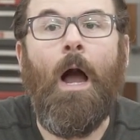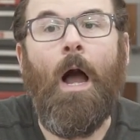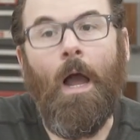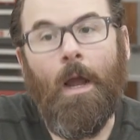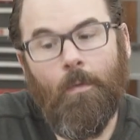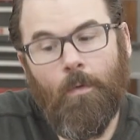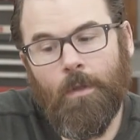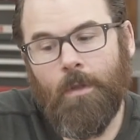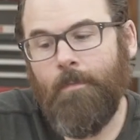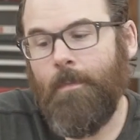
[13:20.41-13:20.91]

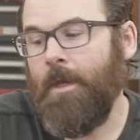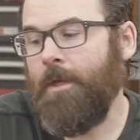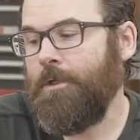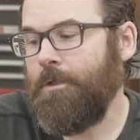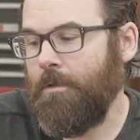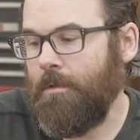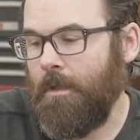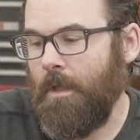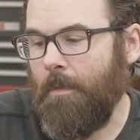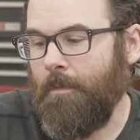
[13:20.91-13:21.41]
I want to make
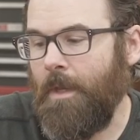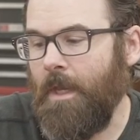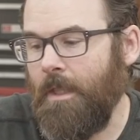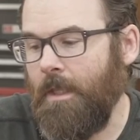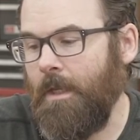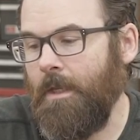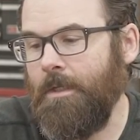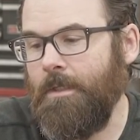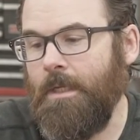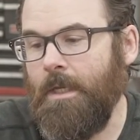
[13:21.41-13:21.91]
sure that I'm
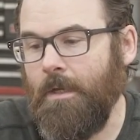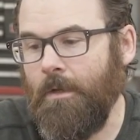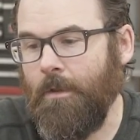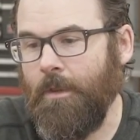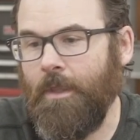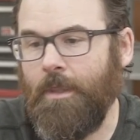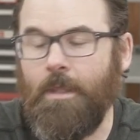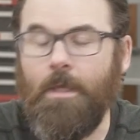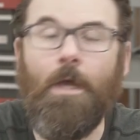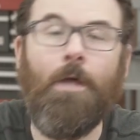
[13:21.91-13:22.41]
getting a deal
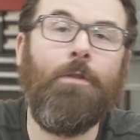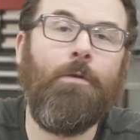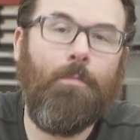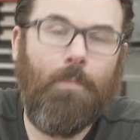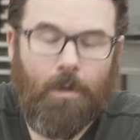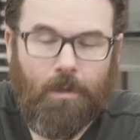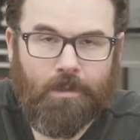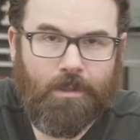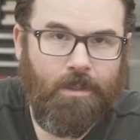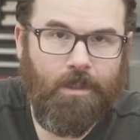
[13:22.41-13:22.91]
that the other
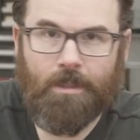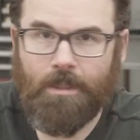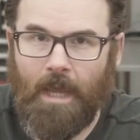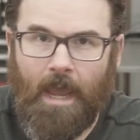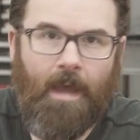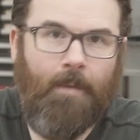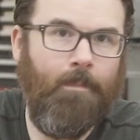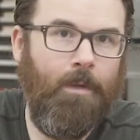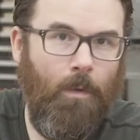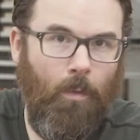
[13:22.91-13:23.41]
person is
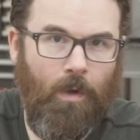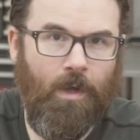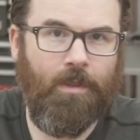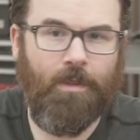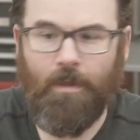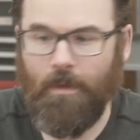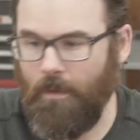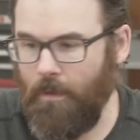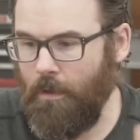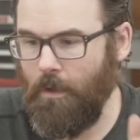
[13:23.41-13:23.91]
happy
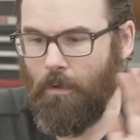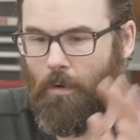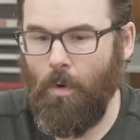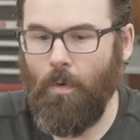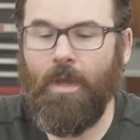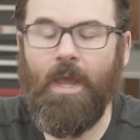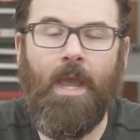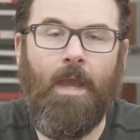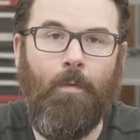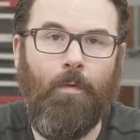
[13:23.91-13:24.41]
with and they're
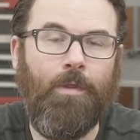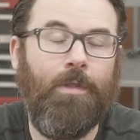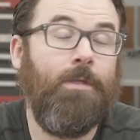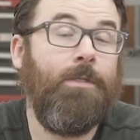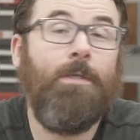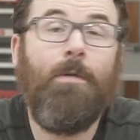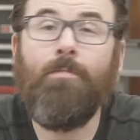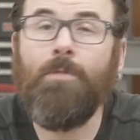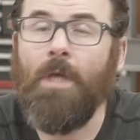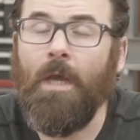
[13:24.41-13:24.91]
okay with it.
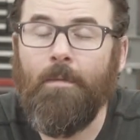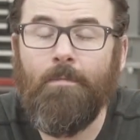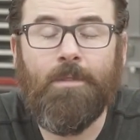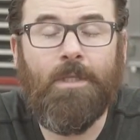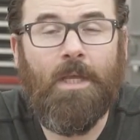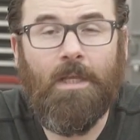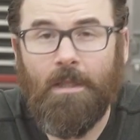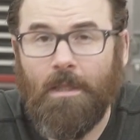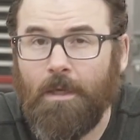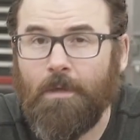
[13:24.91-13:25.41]
Sometimes
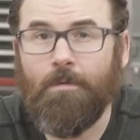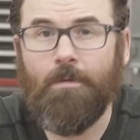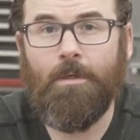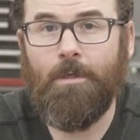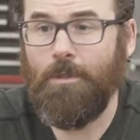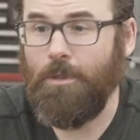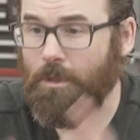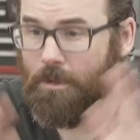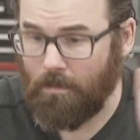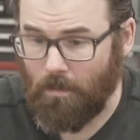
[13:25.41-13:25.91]
they literally
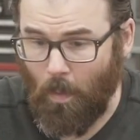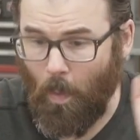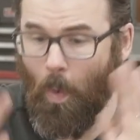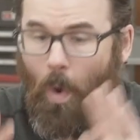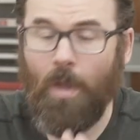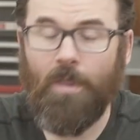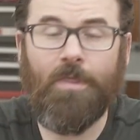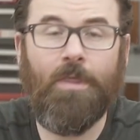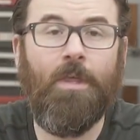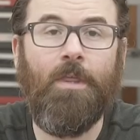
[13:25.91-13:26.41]
just
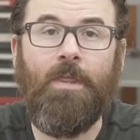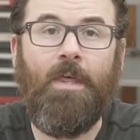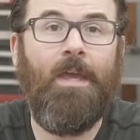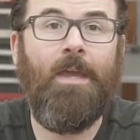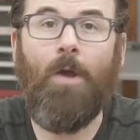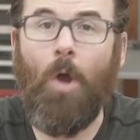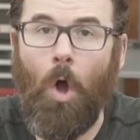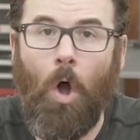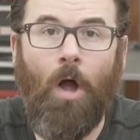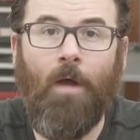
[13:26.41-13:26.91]
want the
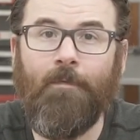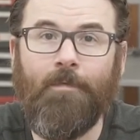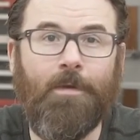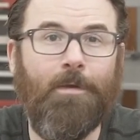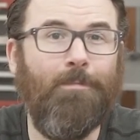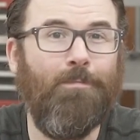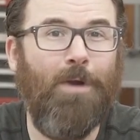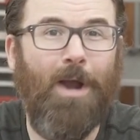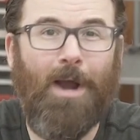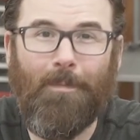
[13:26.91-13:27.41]
thing off
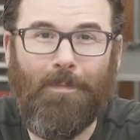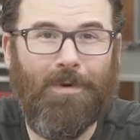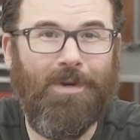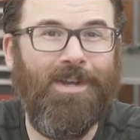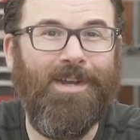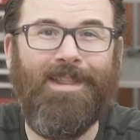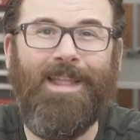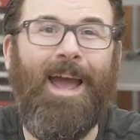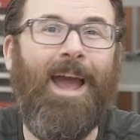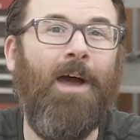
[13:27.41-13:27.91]
their
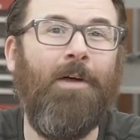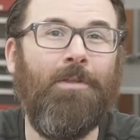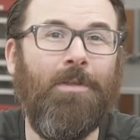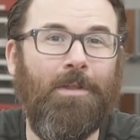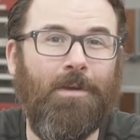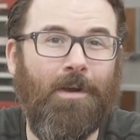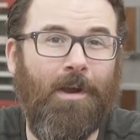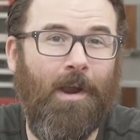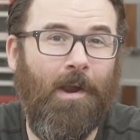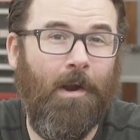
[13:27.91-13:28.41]
property and out of
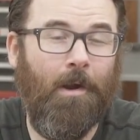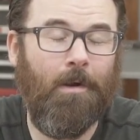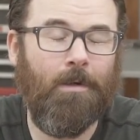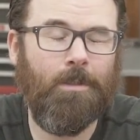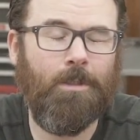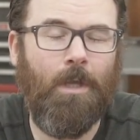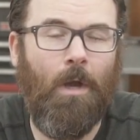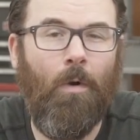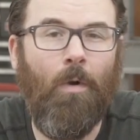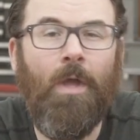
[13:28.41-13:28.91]
their hair.
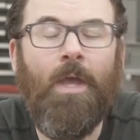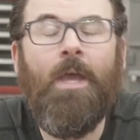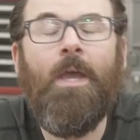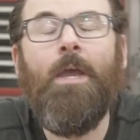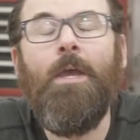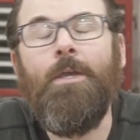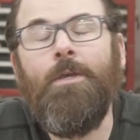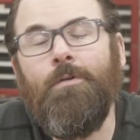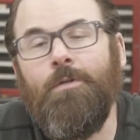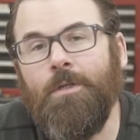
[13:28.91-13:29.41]
So
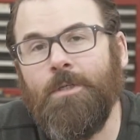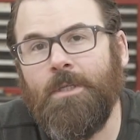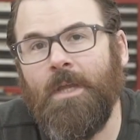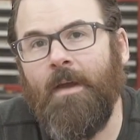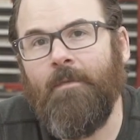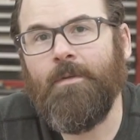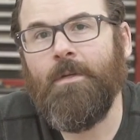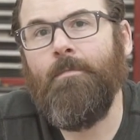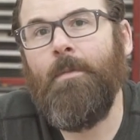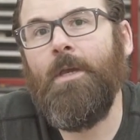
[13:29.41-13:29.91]
you just
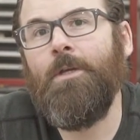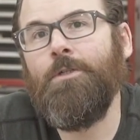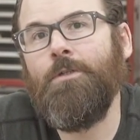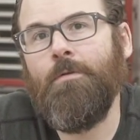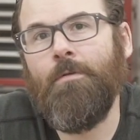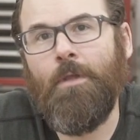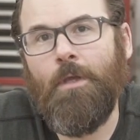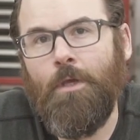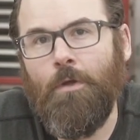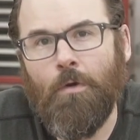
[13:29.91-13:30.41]
have to make
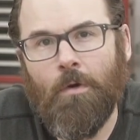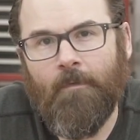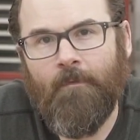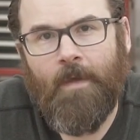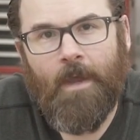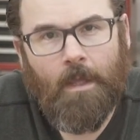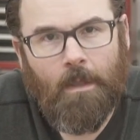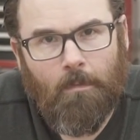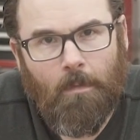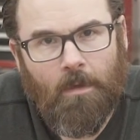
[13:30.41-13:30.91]
sure that you're
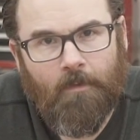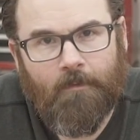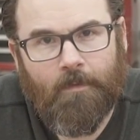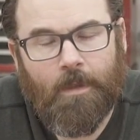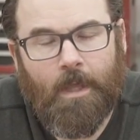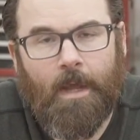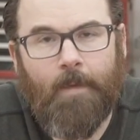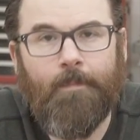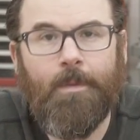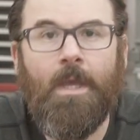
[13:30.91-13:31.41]
available for
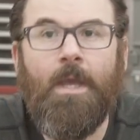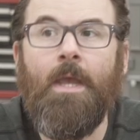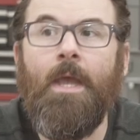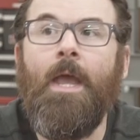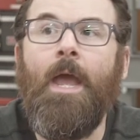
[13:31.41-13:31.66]
that.